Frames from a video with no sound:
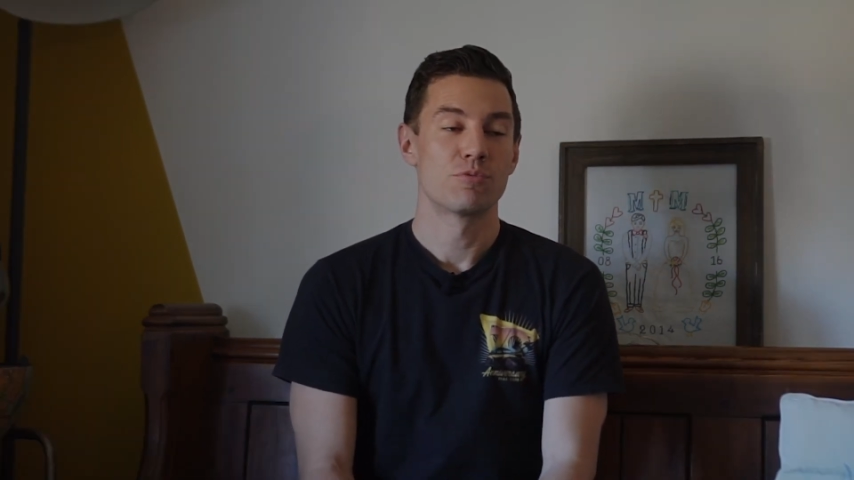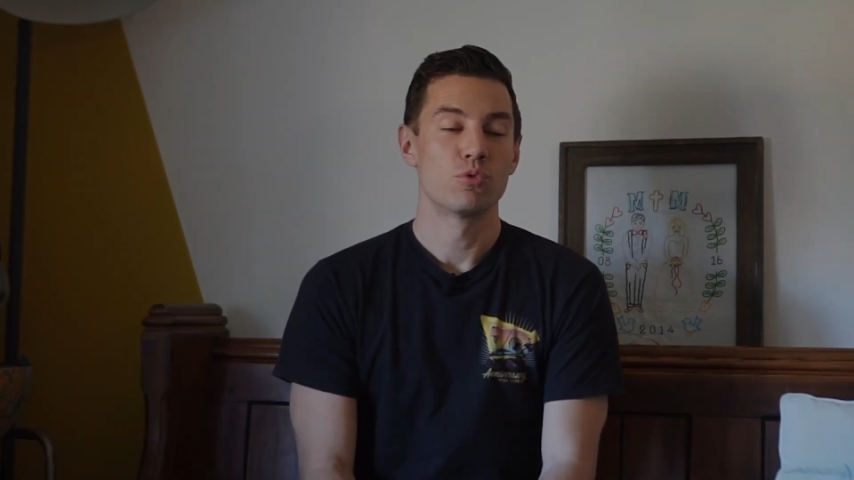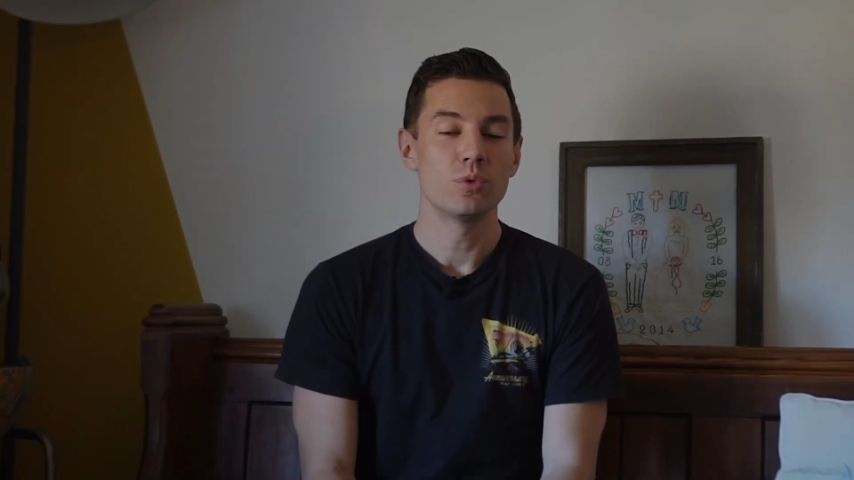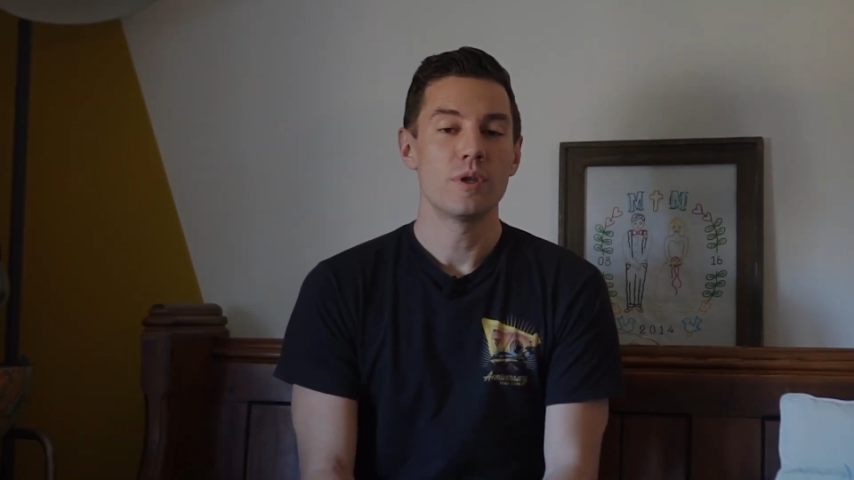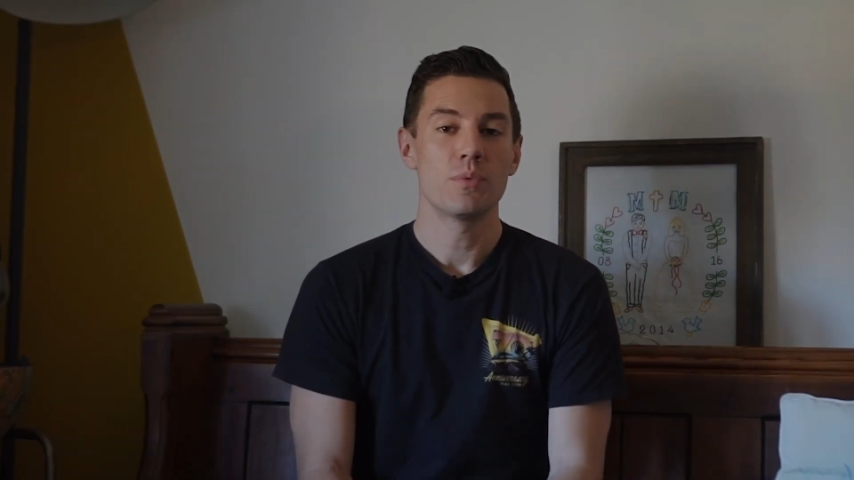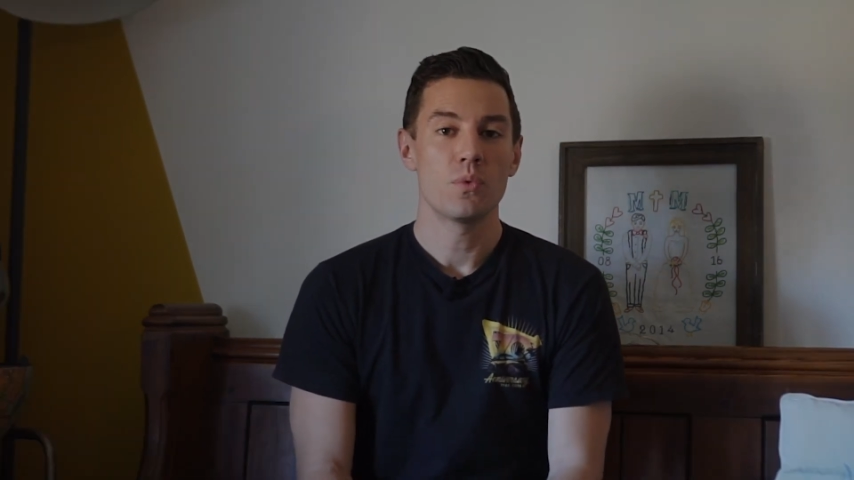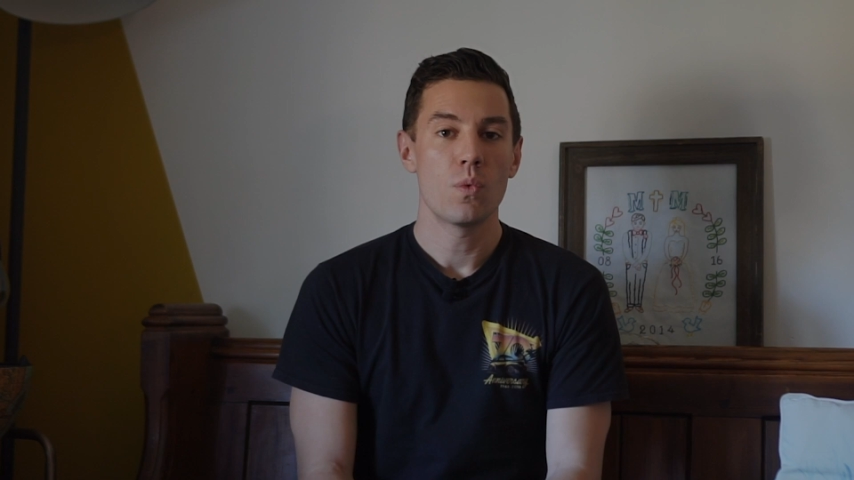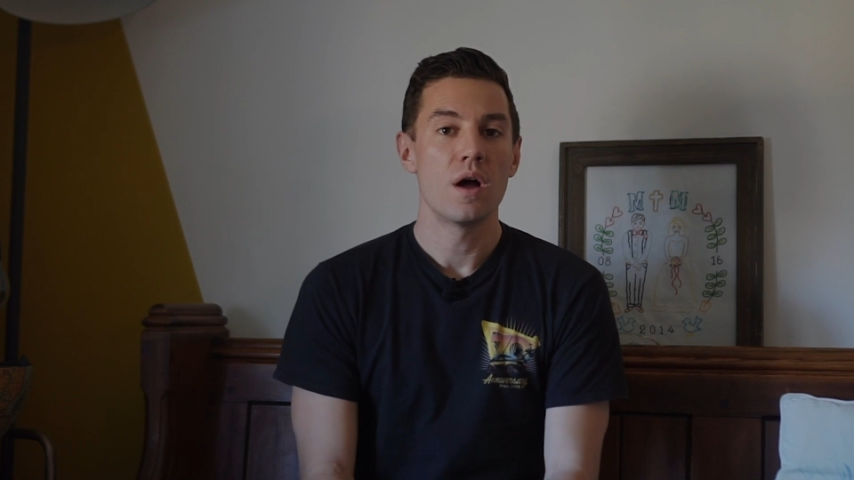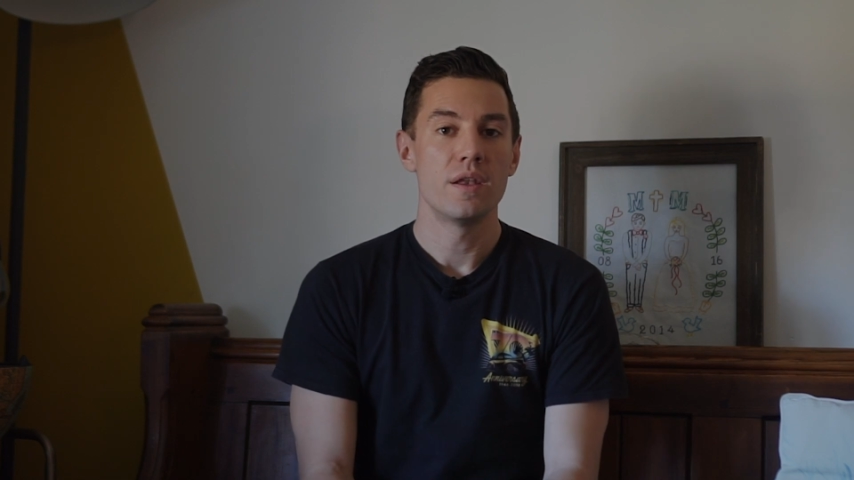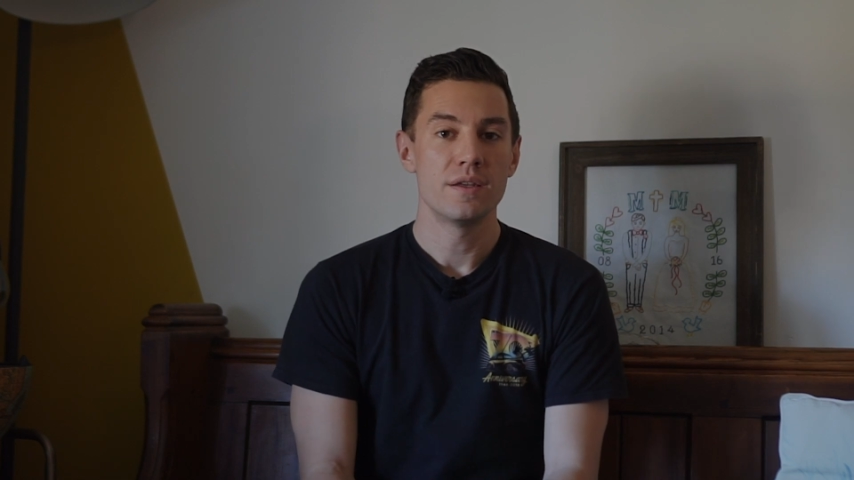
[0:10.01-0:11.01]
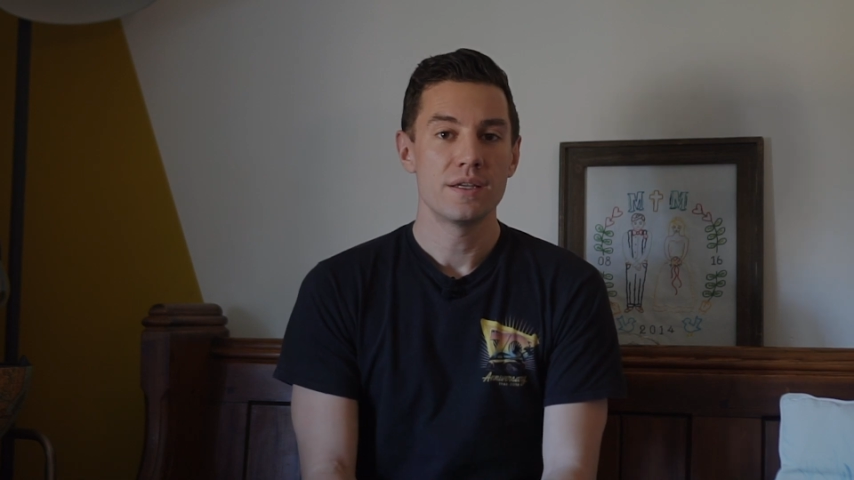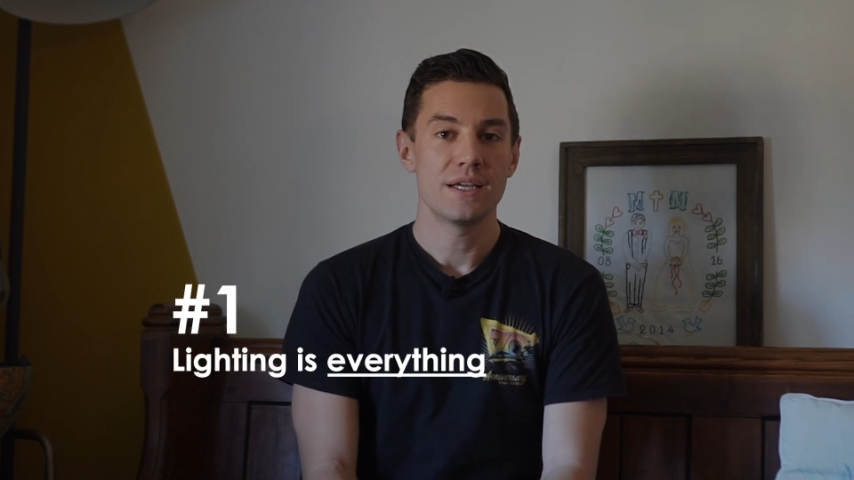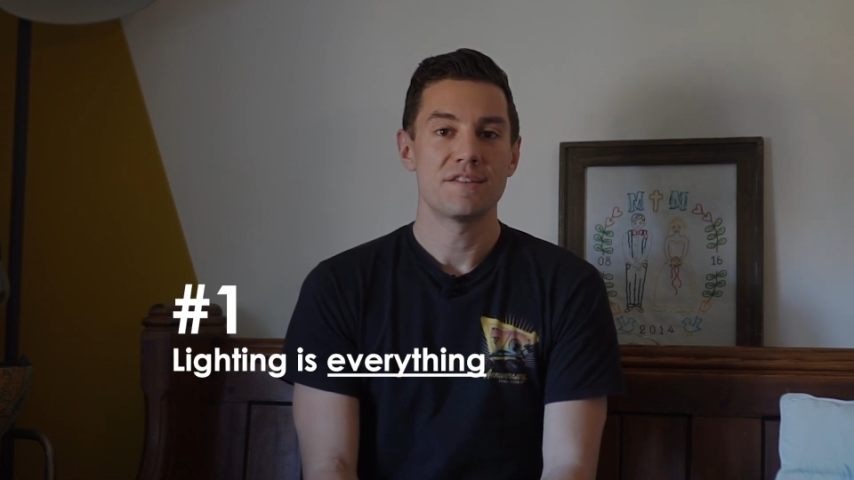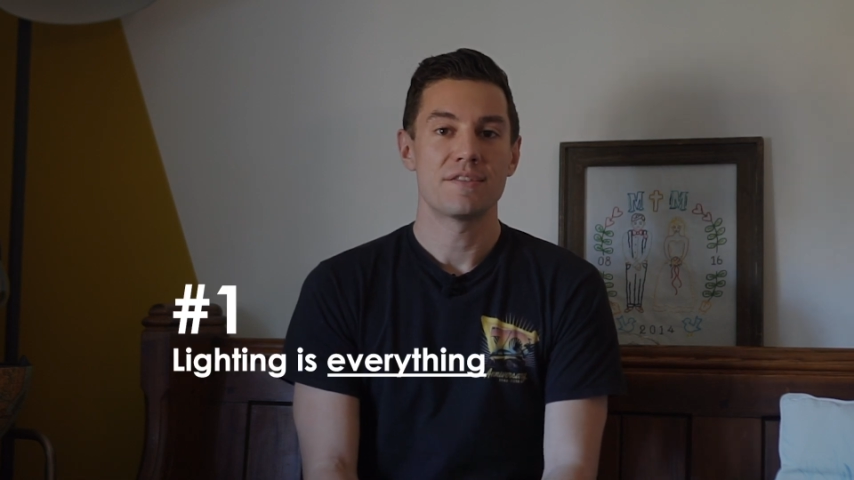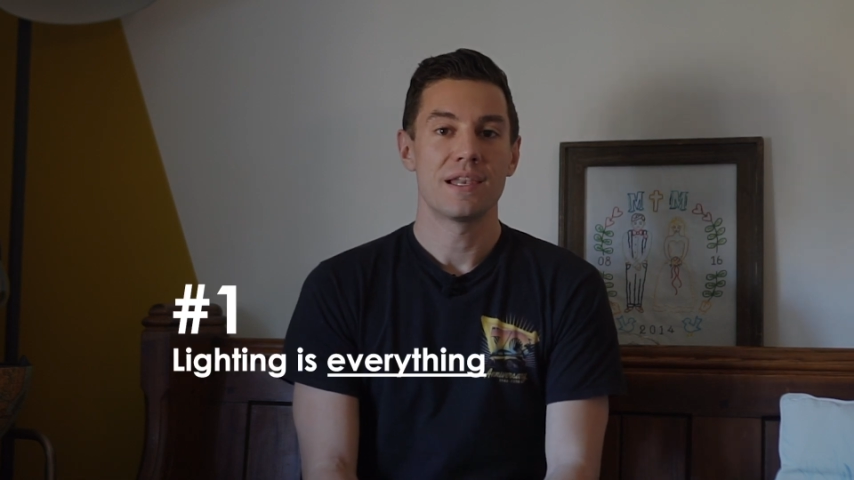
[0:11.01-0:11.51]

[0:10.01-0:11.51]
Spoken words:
Rule number one is